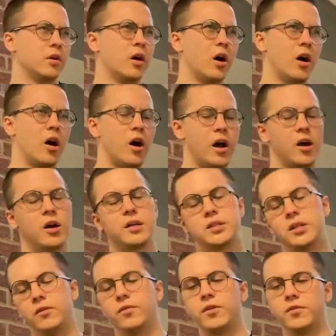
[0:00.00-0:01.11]
a high
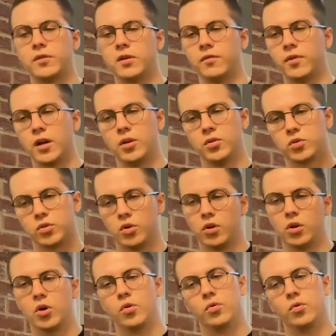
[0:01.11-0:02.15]
IC50 value to a low